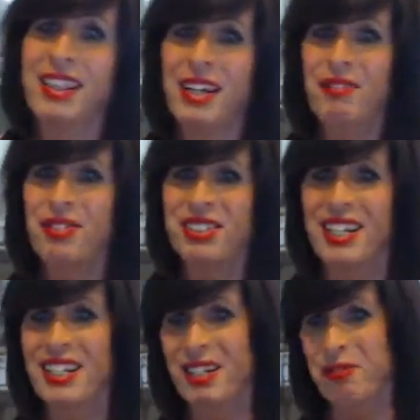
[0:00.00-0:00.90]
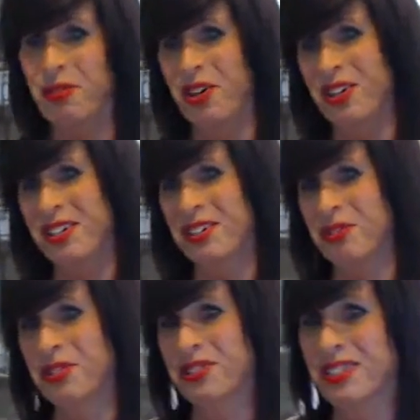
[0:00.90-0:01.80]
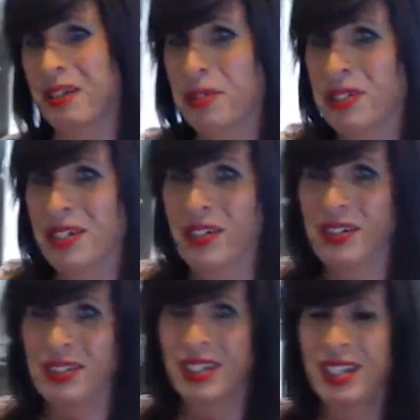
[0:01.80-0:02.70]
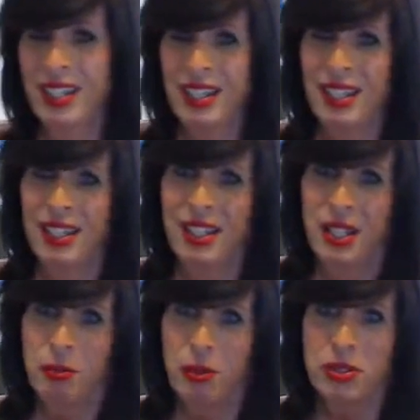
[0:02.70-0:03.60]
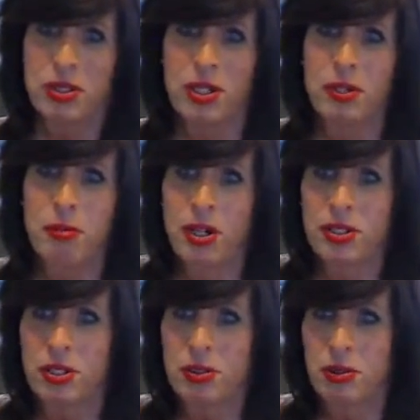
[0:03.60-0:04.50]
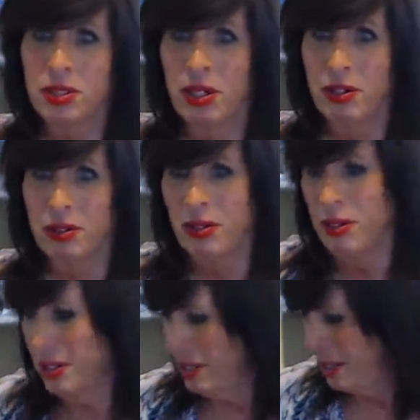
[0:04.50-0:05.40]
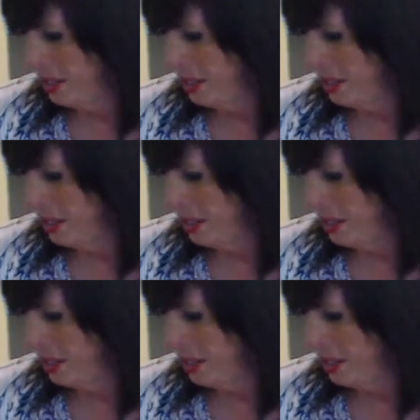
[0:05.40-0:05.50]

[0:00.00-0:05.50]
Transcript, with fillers: Thelma said, I love walking through cemeteries. What's good, Marshall? What's going on?